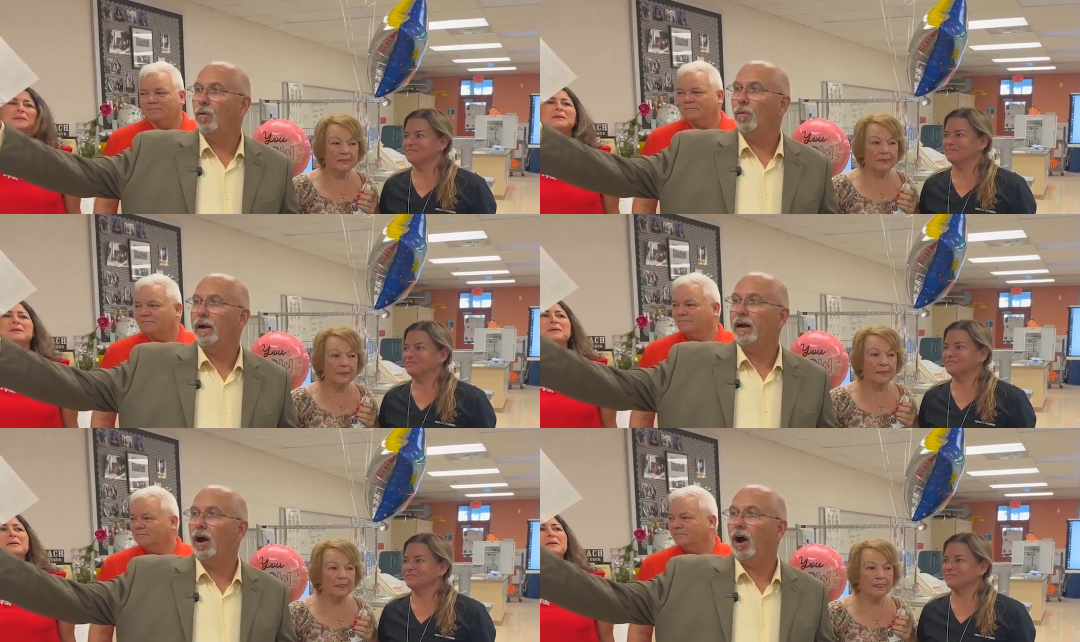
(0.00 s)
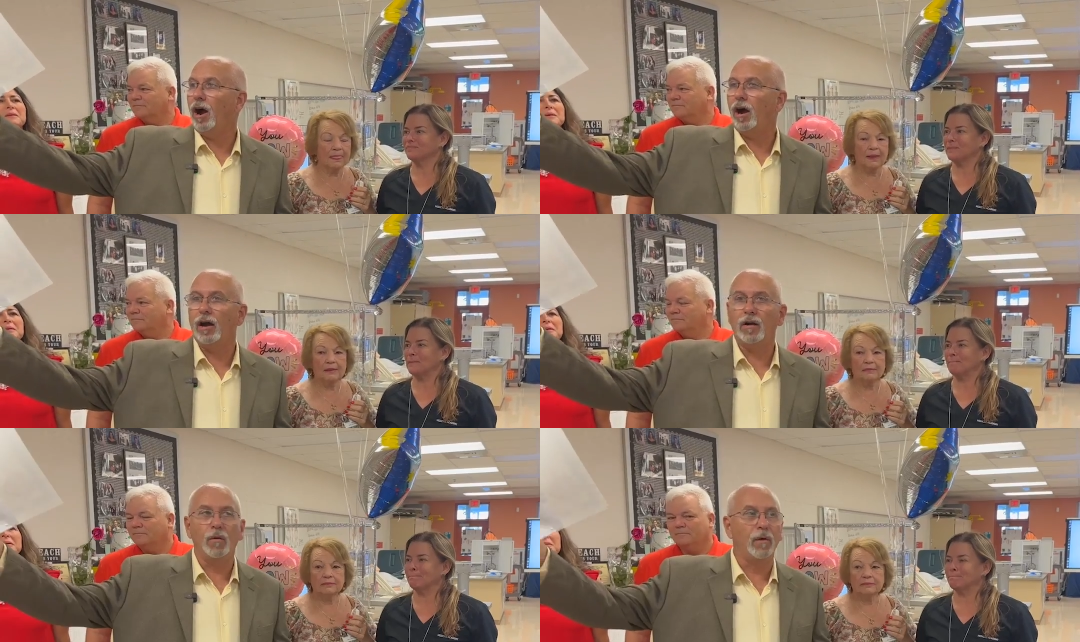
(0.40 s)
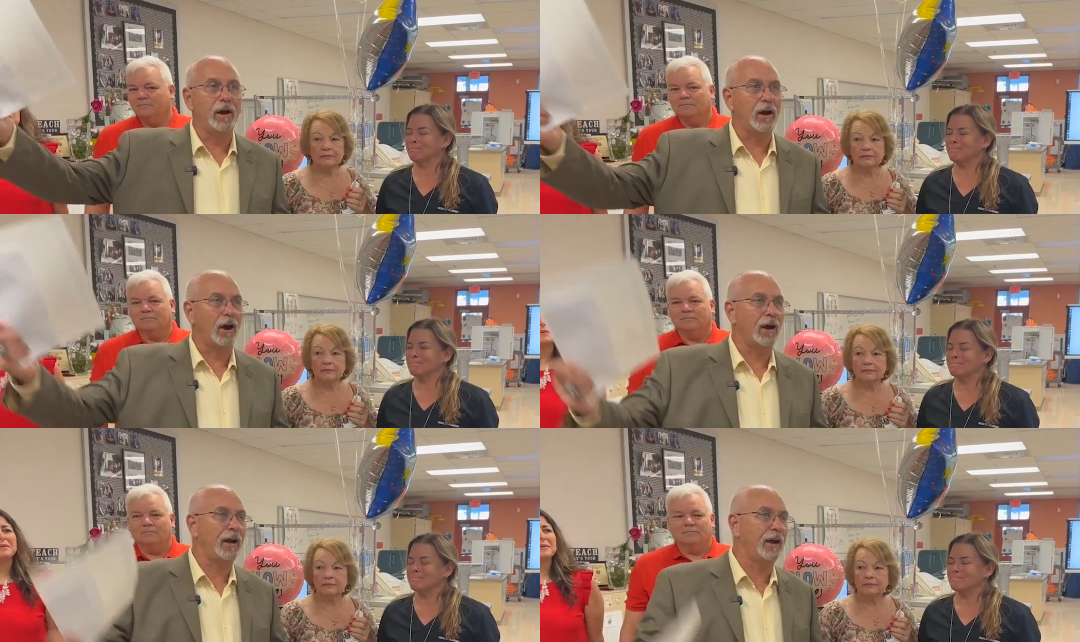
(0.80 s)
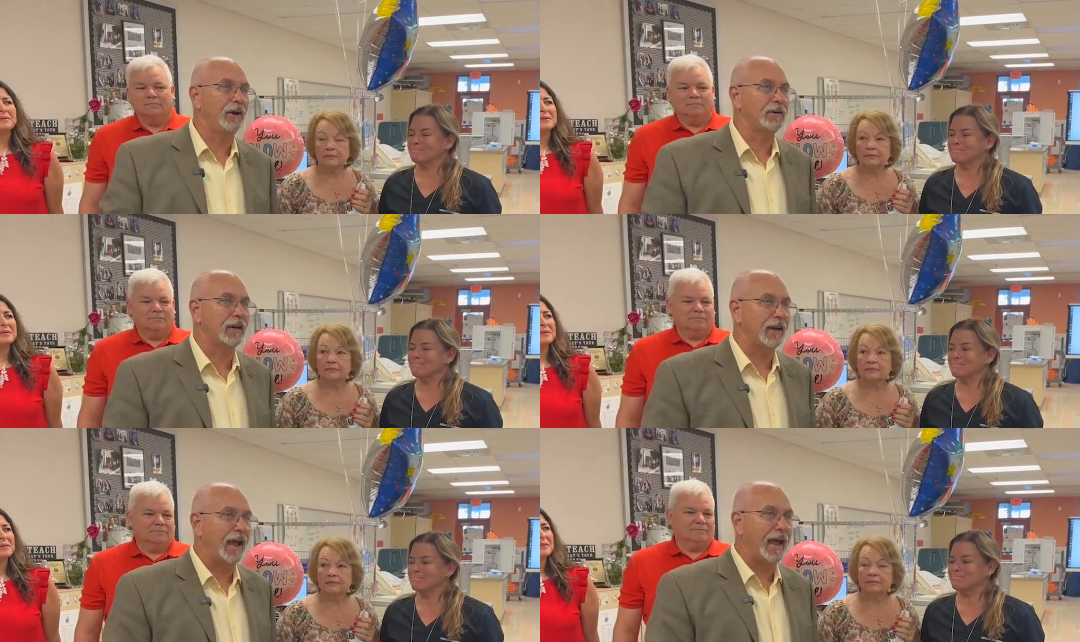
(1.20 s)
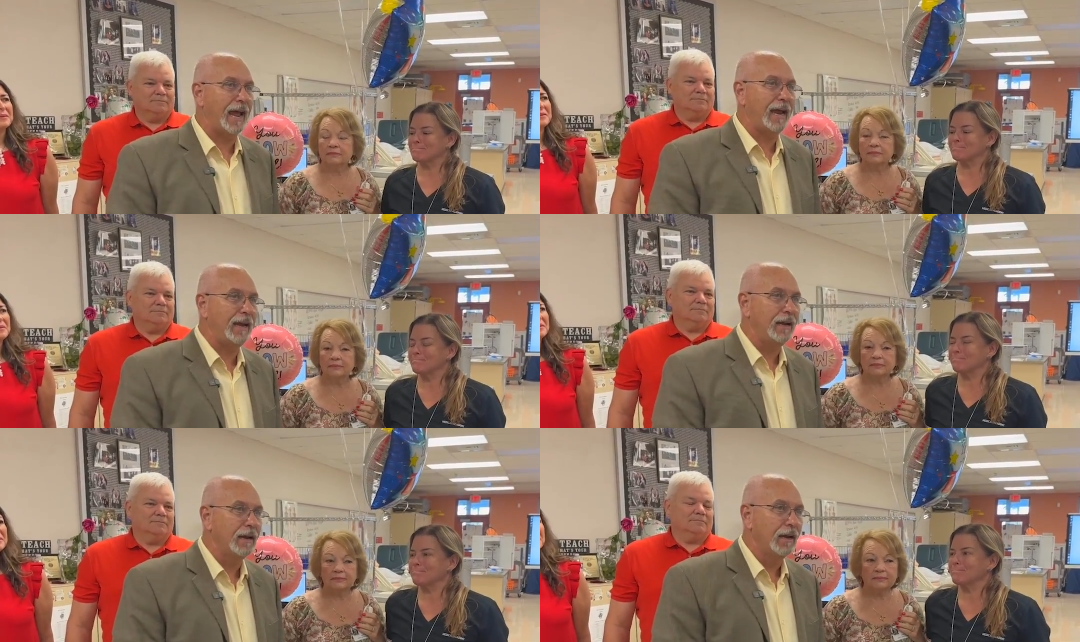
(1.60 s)
Speaker 1: We are, we are here
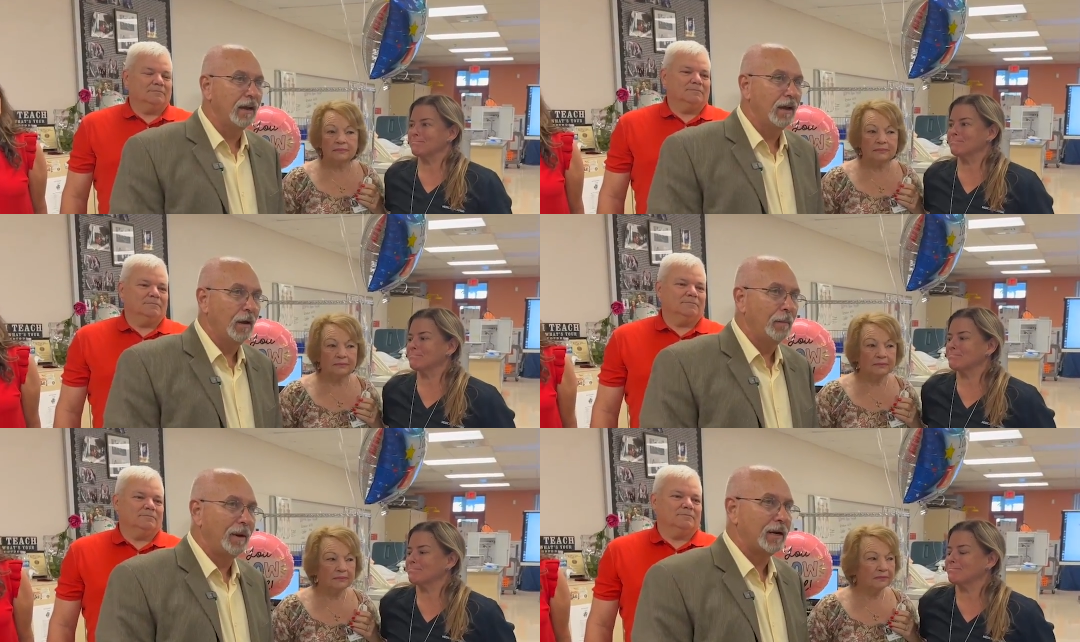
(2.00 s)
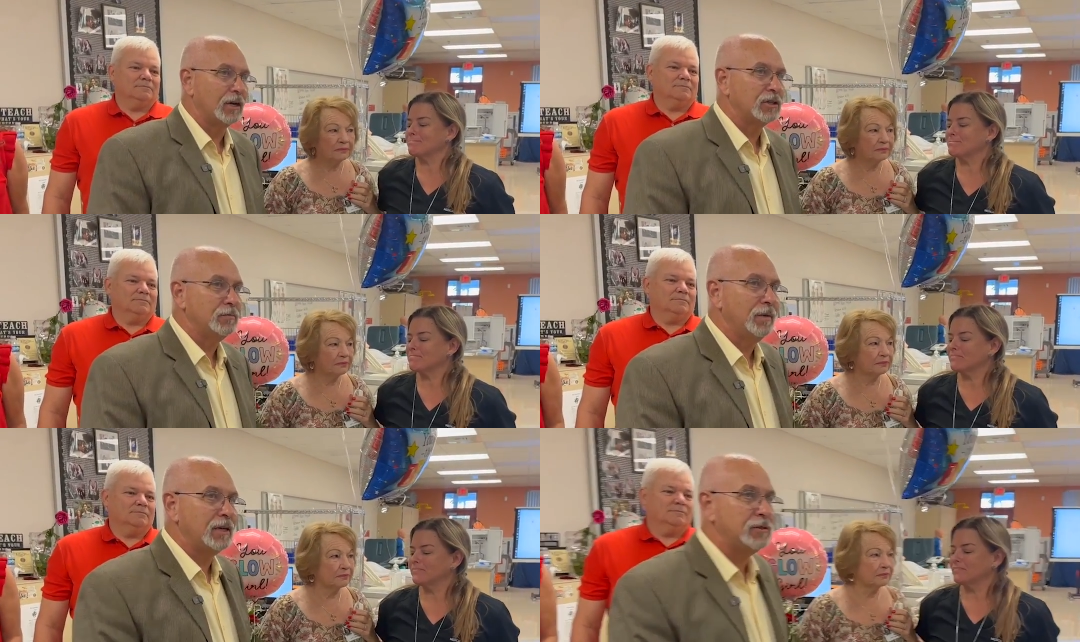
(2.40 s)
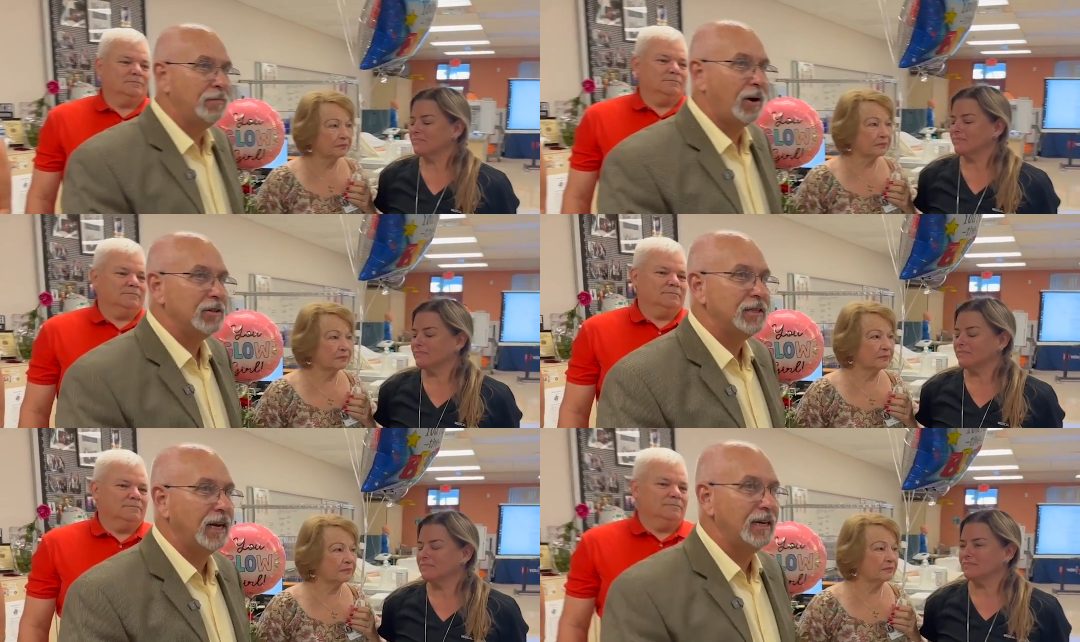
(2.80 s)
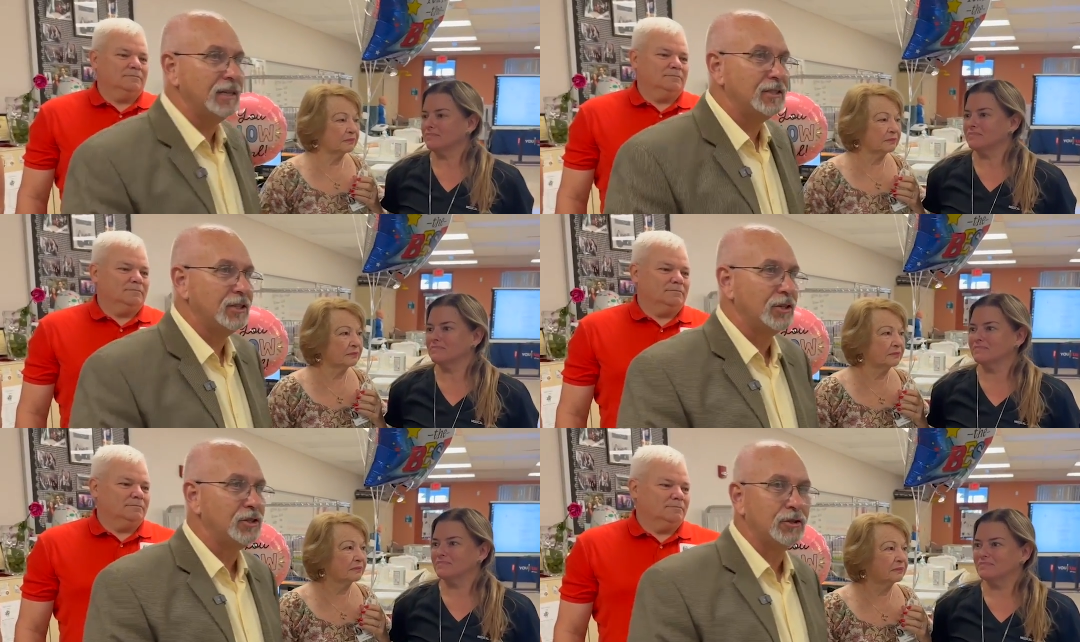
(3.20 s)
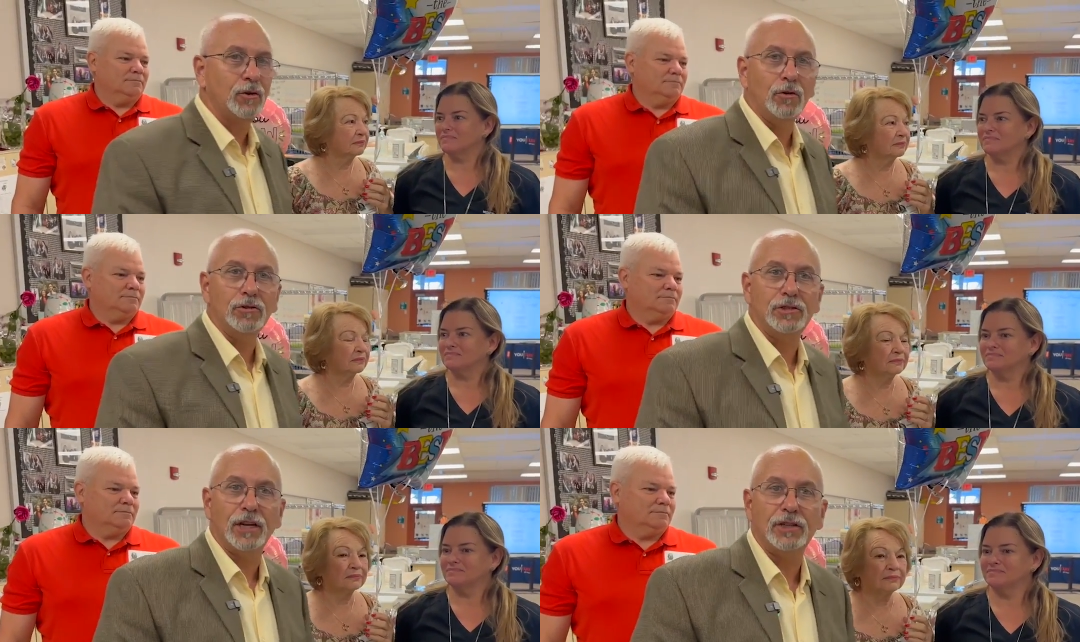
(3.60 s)
today because Miss Martinez is a
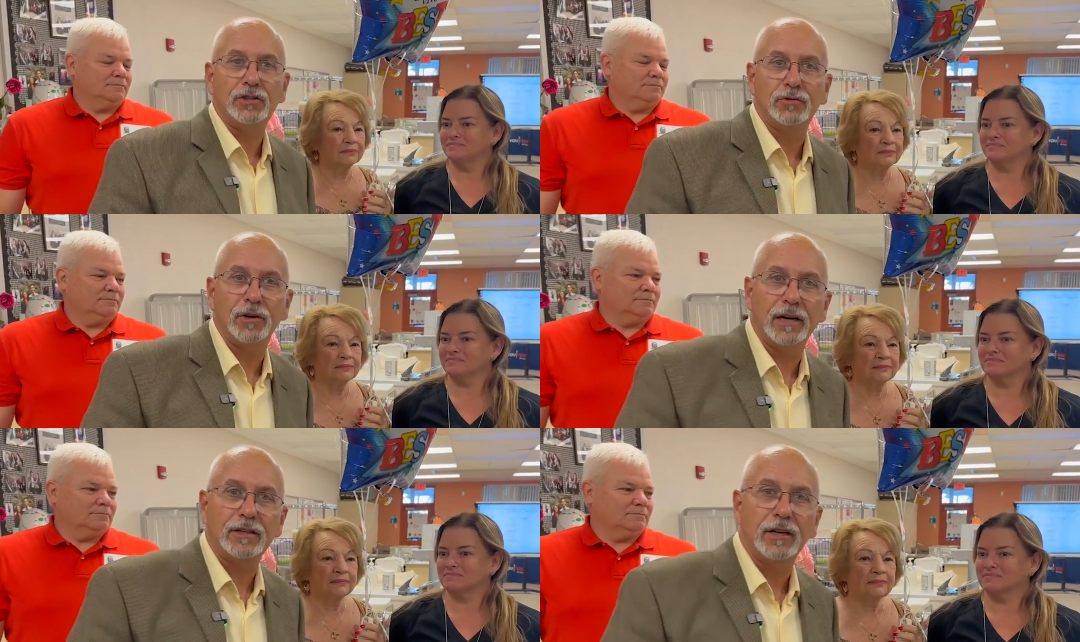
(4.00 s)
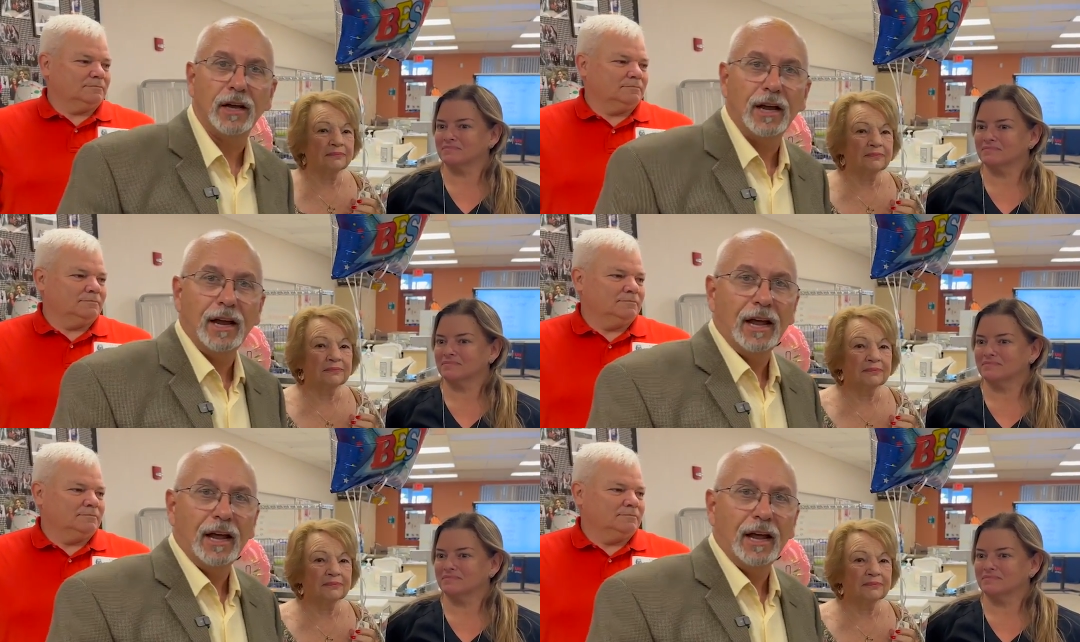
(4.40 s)
school district